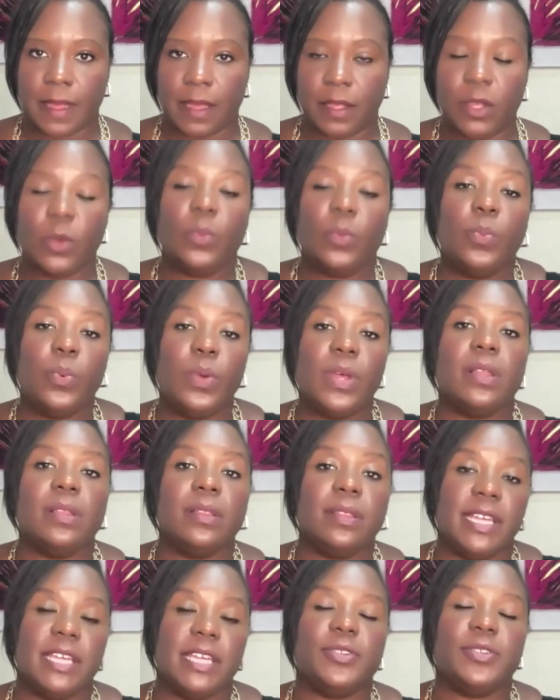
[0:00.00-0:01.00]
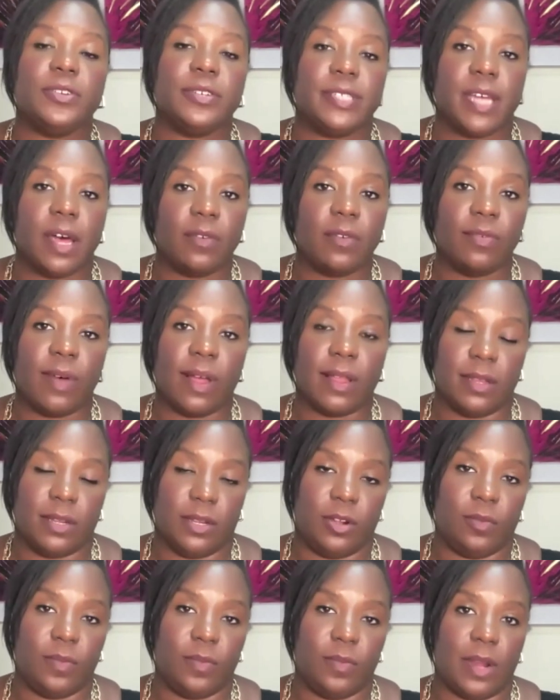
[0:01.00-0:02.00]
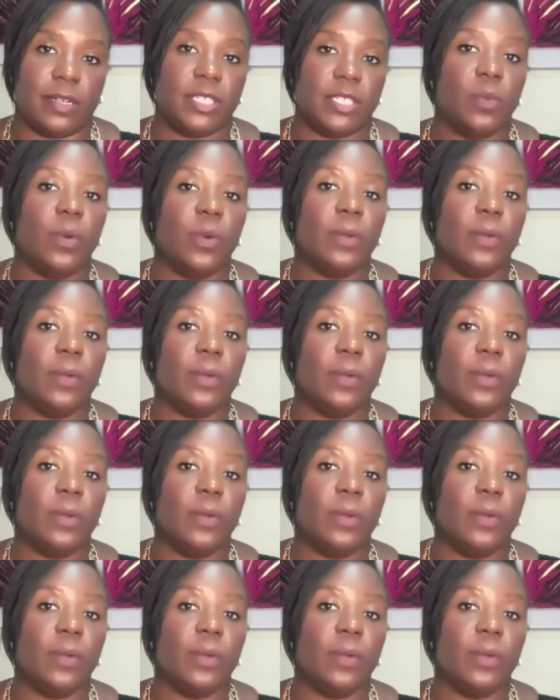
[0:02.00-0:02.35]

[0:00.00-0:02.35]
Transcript: you will lead yourself well in your marriage.